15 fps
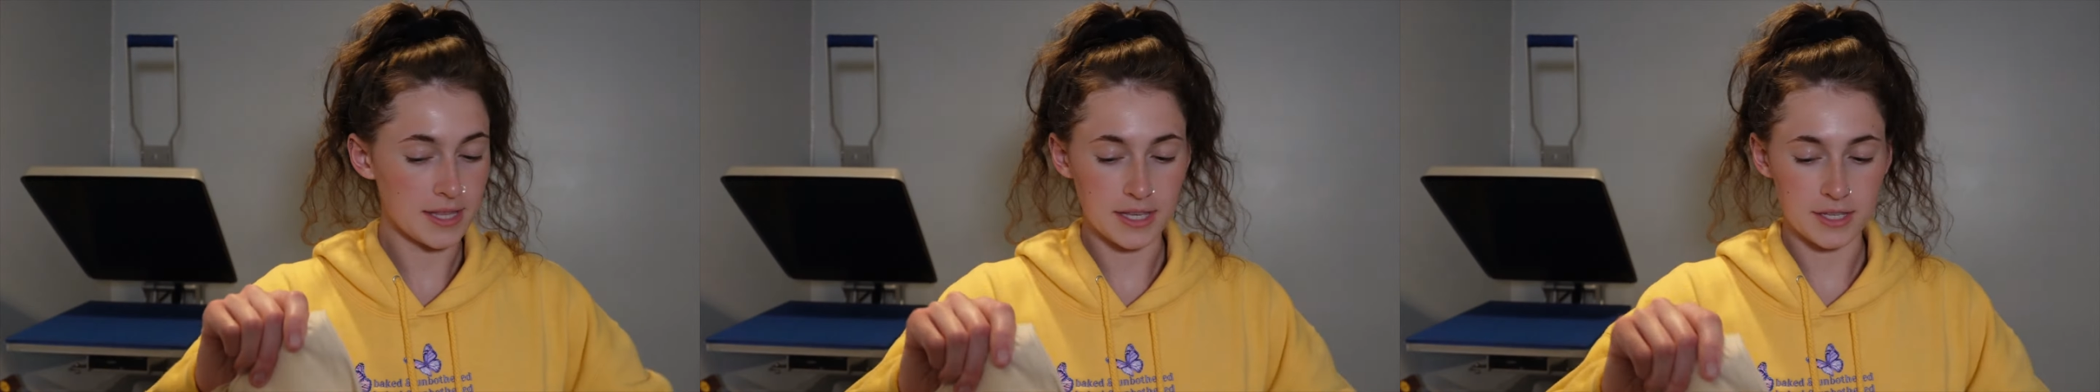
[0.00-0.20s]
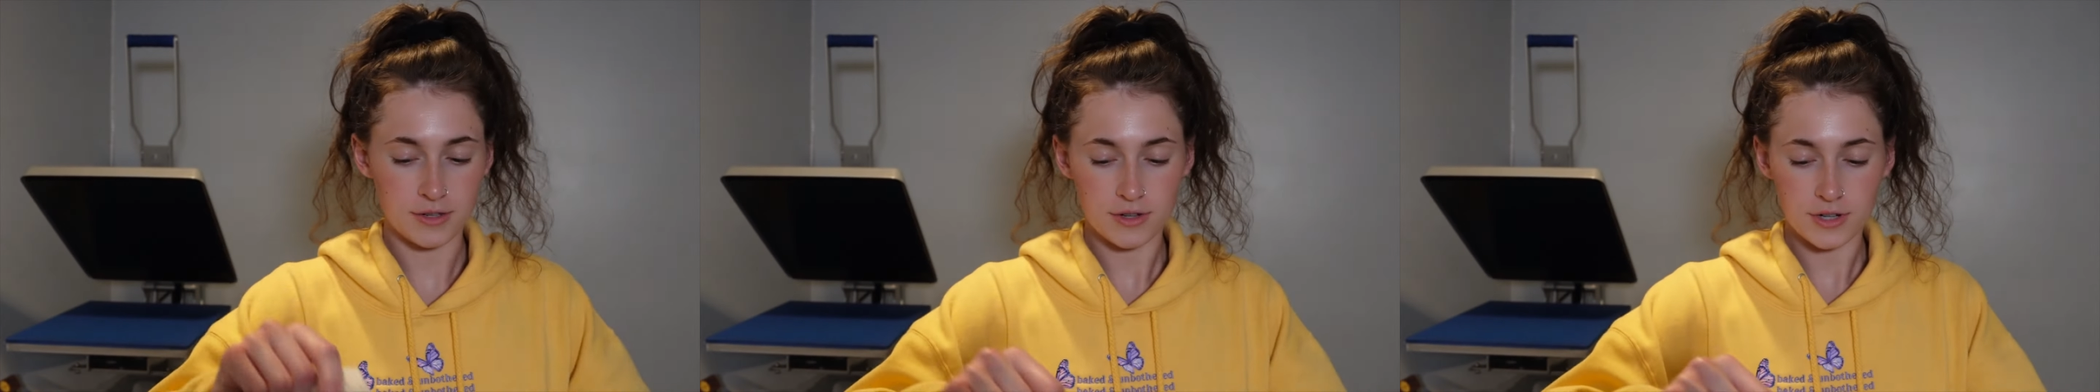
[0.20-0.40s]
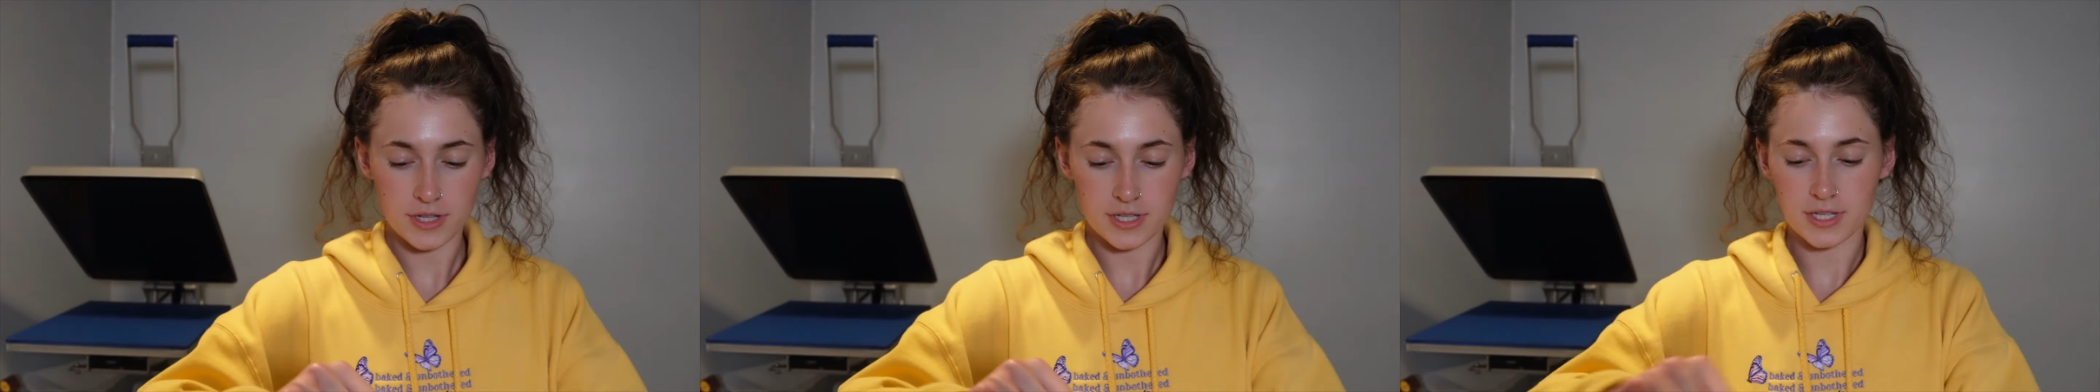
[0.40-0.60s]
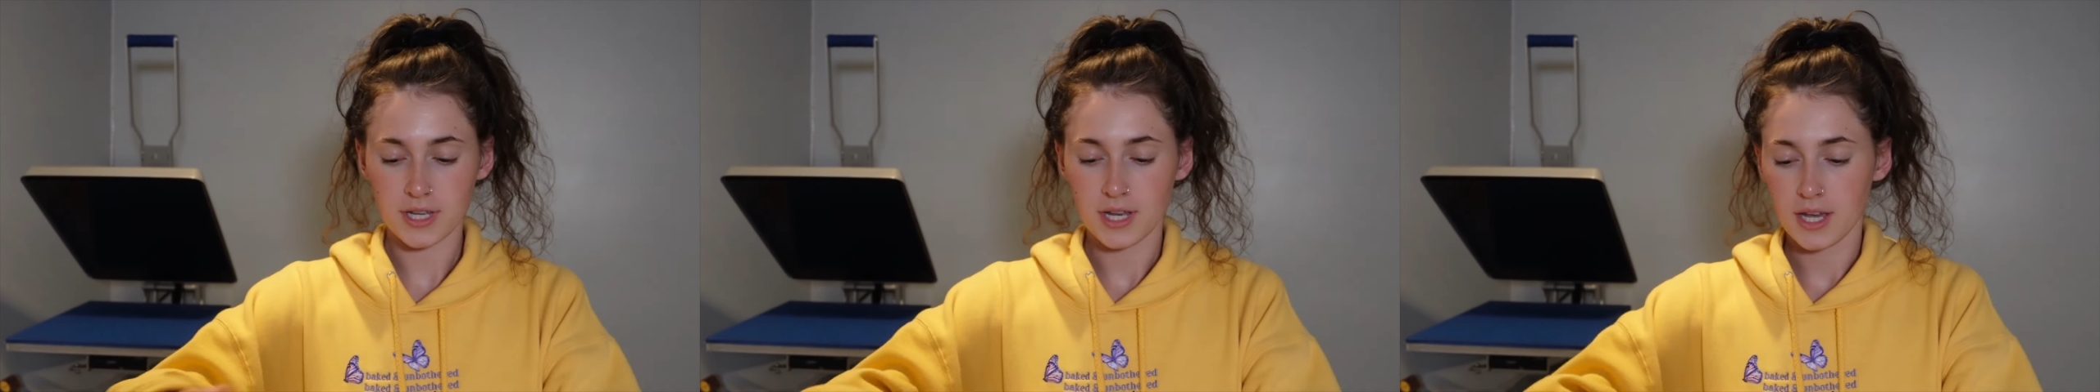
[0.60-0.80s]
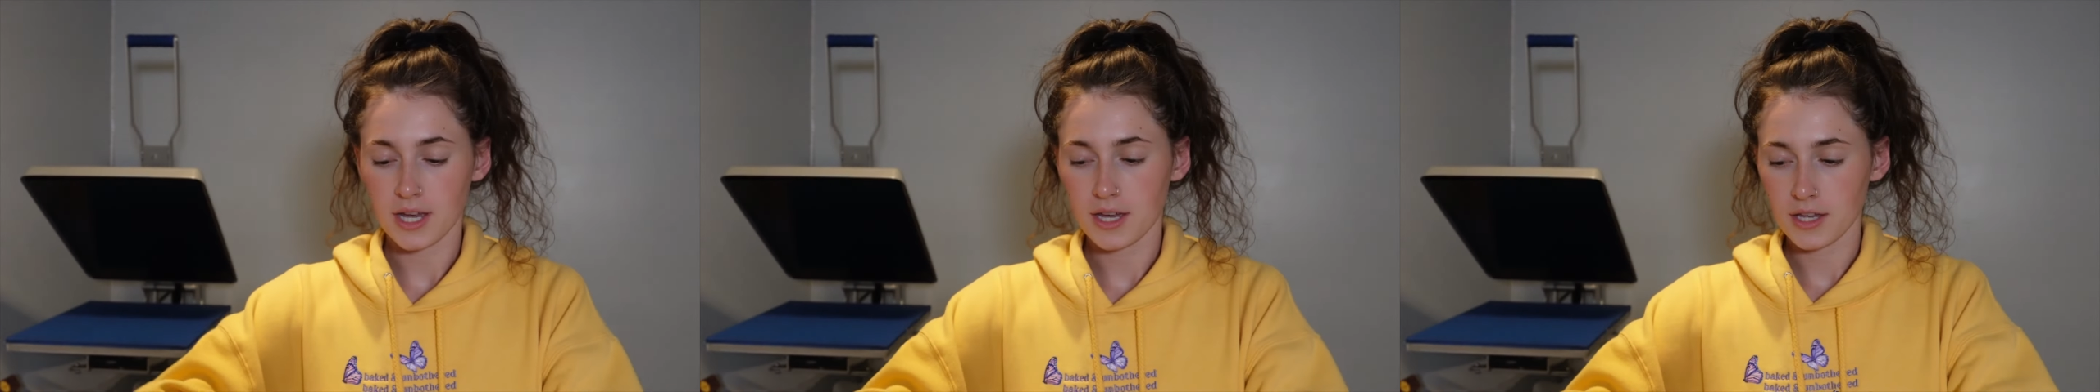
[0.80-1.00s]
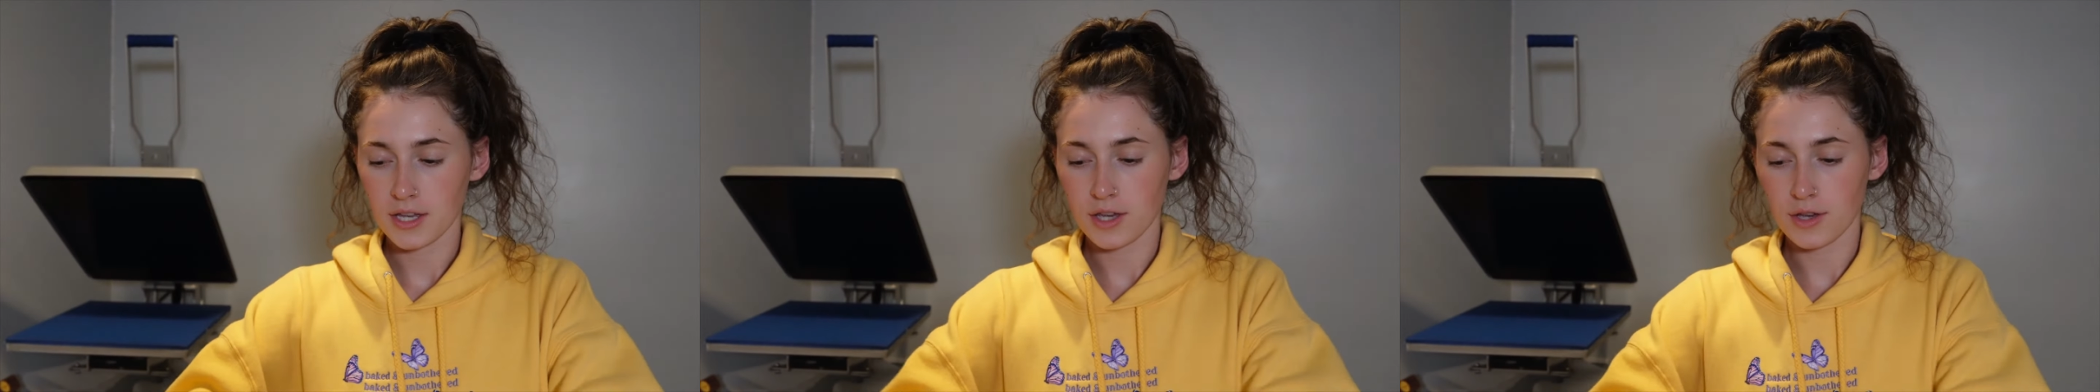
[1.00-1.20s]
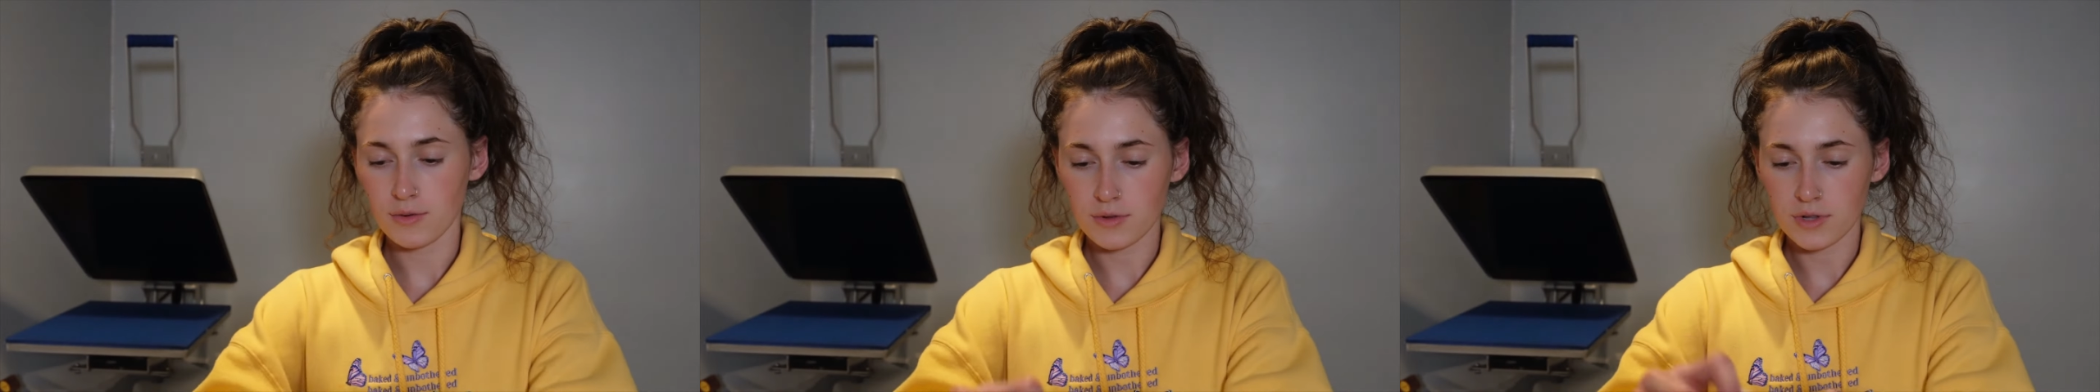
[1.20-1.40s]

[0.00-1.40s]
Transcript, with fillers: These are just cute